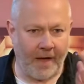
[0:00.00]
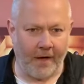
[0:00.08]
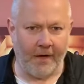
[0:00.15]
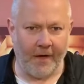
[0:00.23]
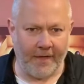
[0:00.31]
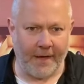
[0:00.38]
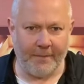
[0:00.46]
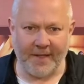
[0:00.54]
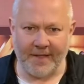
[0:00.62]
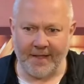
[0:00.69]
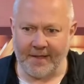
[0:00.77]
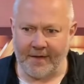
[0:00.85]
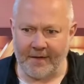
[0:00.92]
I like that
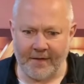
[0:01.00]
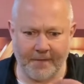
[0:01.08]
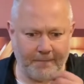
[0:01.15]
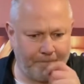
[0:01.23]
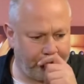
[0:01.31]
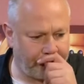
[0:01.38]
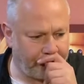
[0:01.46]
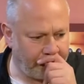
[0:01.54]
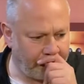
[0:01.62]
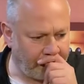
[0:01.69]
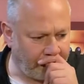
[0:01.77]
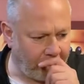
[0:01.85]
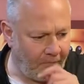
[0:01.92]
persistence.
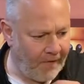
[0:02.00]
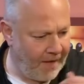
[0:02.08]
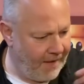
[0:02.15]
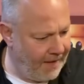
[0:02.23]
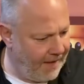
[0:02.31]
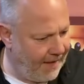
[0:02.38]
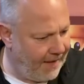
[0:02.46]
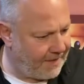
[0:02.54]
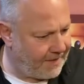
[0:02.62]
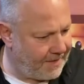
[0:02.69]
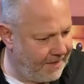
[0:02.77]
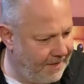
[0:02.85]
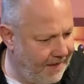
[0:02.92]

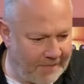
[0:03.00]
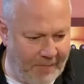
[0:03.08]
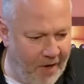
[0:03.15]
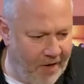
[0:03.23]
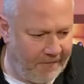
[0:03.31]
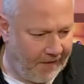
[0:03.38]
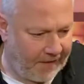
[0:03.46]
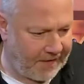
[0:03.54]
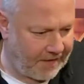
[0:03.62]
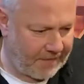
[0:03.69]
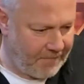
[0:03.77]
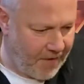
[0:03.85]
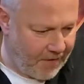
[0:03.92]
It's perfect.
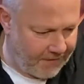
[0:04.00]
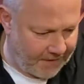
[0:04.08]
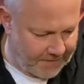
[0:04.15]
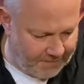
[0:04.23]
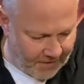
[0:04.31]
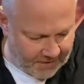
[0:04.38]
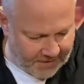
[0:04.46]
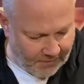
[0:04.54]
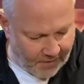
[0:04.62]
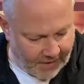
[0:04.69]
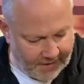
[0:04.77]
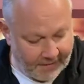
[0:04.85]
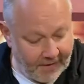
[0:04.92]
It's a perfect party
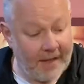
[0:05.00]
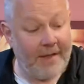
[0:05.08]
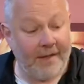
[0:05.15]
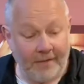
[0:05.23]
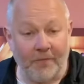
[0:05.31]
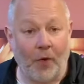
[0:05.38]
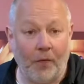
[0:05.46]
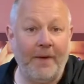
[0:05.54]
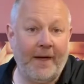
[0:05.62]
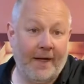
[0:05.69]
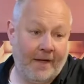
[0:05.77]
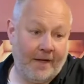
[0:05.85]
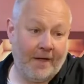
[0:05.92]
wine,
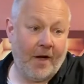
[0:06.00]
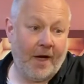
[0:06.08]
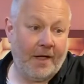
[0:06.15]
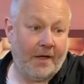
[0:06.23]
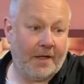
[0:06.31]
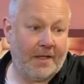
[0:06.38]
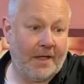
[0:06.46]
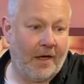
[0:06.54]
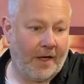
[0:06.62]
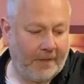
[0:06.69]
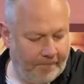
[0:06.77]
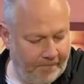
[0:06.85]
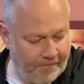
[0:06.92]
albeit at $9.99.